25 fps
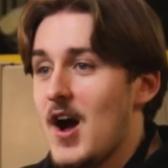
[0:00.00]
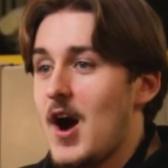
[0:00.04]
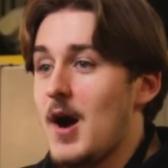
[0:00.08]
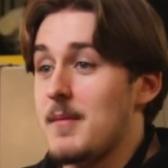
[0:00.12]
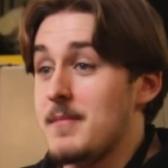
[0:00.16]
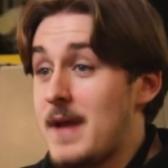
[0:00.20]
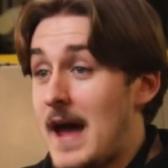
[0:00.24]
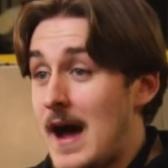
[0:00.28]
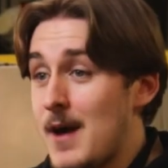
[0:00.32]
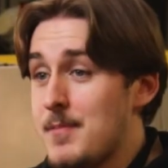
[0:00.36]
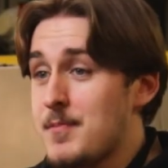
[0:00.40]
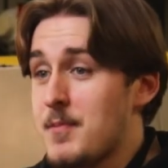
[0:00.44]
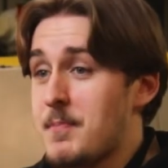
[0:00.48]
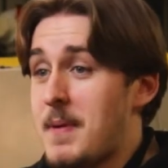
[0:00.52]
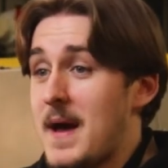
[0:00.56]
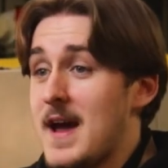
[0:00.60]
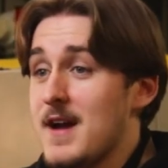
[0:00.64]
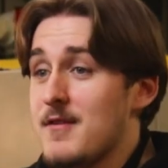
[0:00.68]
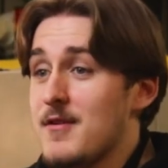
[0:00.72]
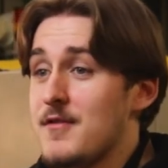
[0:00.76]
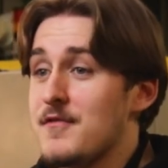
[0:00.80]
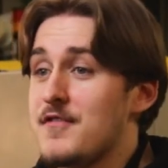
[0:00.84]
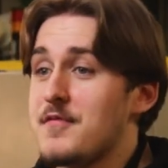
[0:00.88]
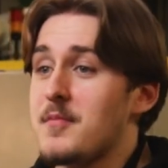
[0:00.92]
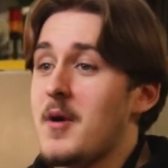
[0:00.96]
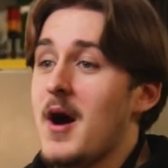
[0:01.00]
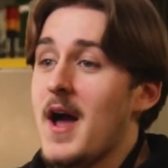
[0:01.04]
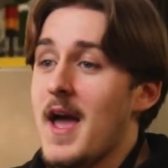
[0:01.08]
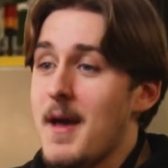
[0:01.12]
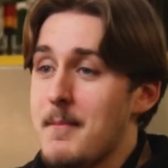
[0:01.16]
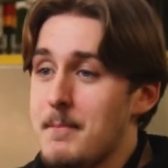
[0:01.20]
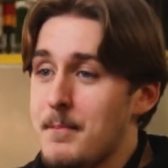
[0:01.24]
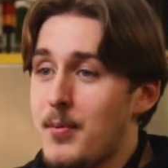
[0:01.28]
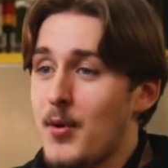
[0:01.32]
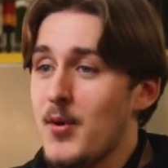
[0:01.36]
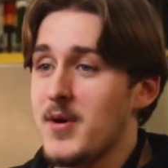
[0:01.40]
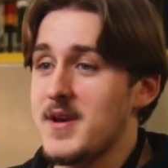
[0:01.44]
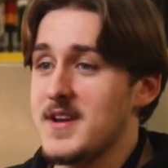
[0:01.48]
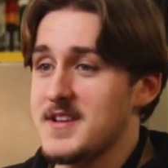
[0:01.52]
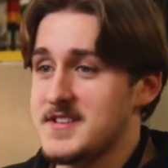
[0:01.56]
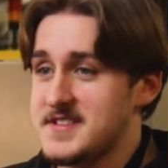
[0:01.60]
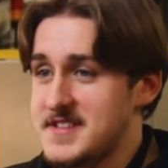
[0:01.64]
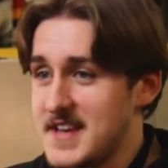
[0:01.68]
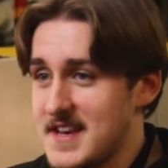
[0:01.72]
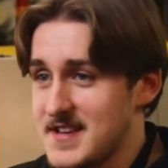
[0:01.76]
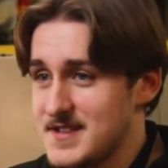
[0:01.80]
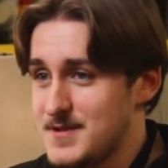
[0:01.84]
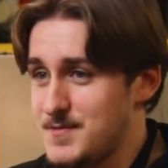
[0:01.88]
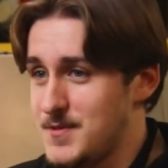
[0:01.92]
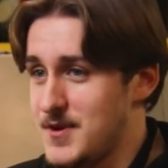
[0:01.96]
I'm now preparing for my endpoint
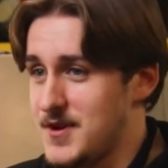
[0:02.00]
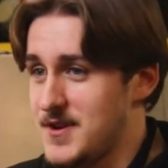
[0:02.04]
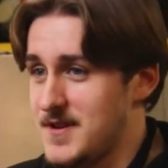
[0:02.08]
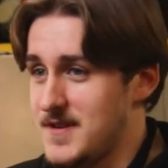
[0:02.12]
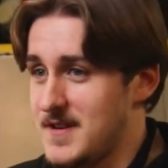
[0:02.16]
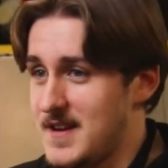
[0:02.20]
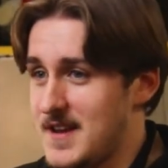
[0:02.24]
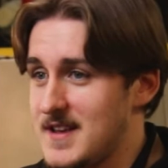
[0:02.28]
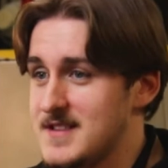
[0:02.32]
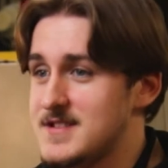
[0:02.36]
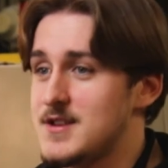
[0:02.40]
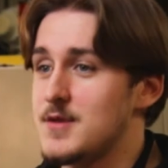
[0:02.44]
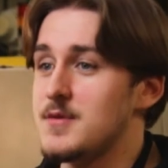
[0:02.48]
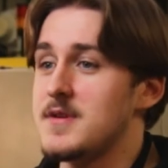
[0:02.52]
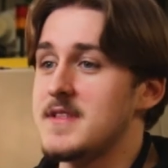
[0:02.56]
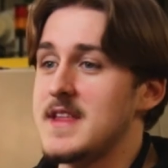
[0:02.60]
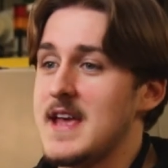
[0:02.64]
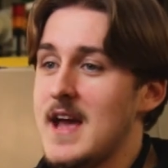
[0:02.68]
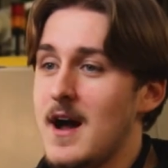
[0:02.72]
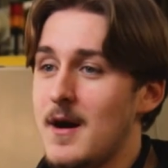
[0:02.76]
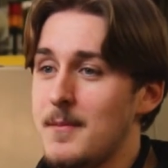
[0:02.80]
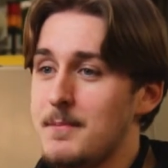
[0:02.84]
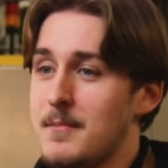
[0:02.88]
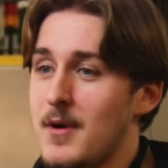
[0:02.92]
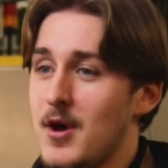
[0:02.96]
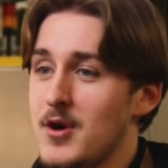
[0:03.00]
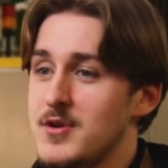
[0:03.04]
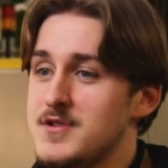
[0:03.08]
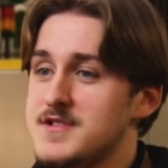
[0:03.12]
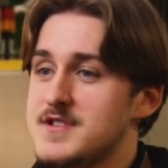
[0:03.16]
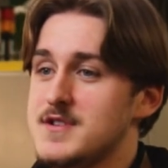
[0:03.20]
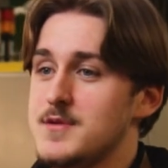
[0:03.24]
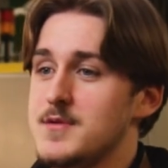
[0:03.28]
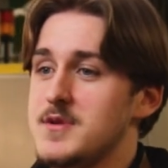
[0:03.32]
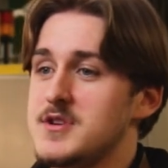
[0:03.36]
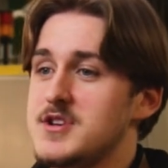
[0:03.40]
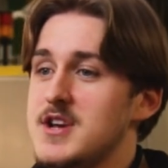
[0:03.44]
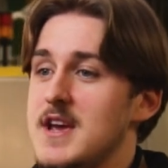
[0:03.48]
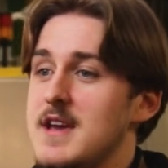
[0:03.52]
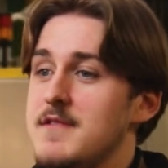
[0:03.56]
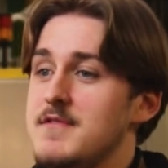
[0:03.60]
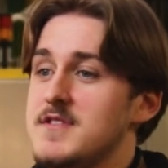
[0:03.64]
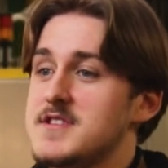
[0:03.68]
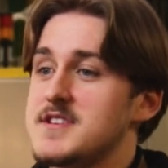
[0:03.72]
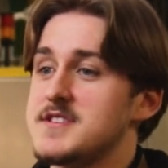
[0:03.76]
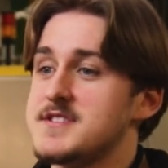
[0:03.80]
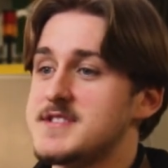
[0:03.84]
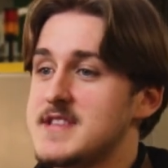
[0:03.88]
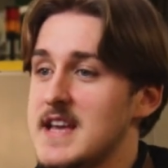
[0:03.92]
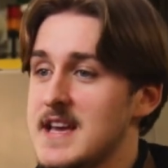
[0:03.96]
assessment, doing the utmost to achieve
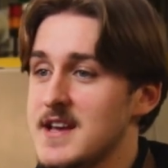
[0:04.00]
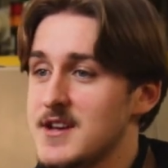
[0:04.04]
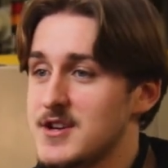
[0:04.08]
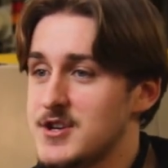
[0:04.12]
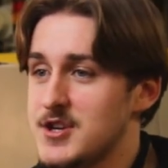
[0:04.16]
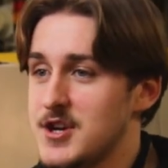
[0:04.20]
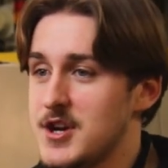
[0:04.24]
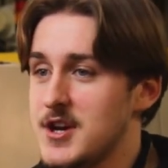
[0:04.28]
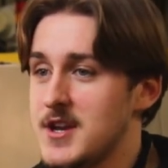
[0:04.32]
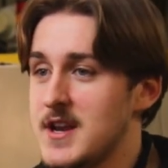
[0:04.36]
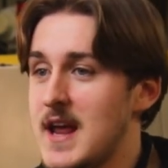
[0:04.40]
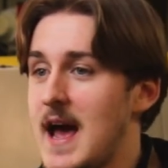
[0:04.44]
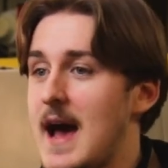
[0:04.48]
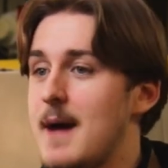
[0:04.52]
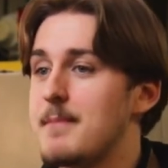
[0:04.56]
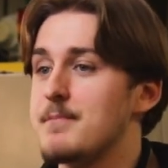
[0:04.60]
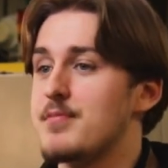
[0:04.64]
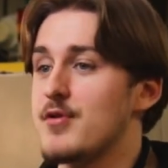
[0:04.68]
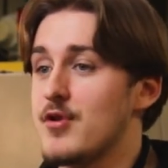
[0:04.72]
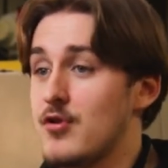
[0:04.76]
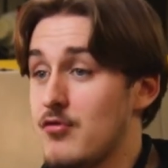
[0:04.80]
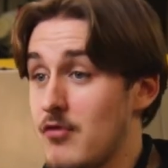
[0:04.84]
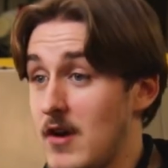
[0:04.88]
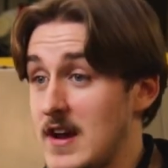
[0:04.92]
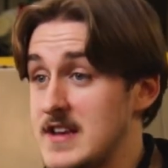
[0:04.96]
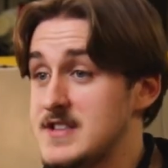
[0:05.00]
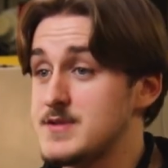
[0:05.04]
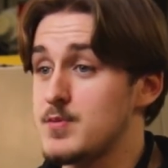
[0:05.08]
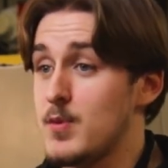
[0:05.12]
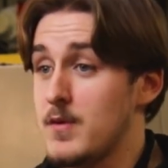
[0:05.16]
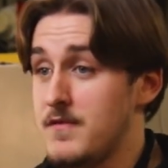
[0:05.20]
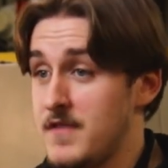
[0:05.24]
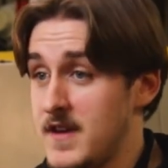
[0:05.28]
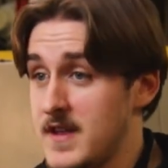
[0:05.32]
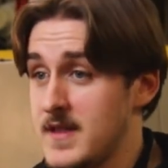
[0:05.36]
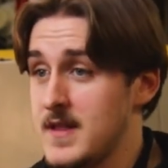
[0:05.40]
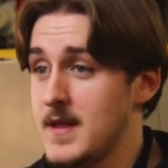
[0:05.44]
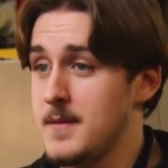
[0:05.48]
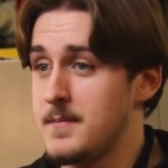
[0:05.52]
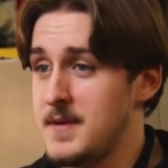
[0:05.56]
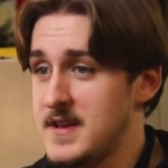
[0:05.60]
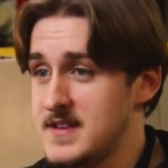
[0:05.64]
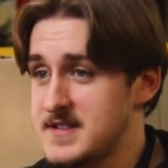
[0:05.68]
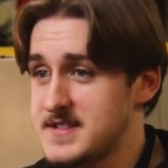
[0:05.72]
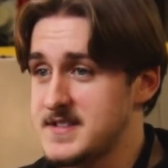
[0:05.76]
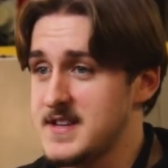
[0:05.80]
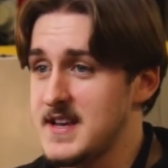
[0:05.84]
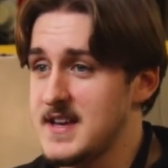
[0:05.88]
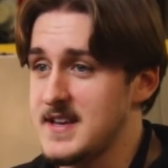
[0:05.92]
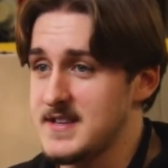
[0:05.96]
a distinction and progress within the
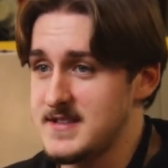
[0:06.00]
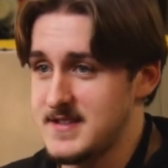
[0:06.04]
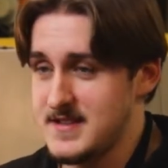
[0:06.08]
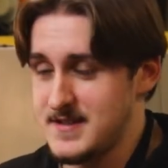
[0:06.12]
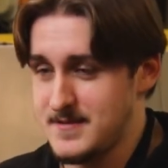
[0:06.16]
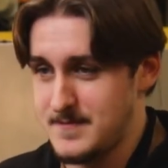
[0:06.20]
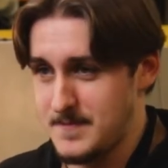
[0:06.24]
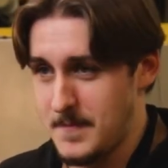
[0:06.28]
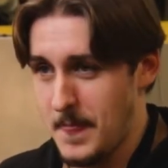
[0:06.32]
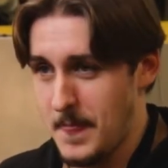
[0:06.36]
business.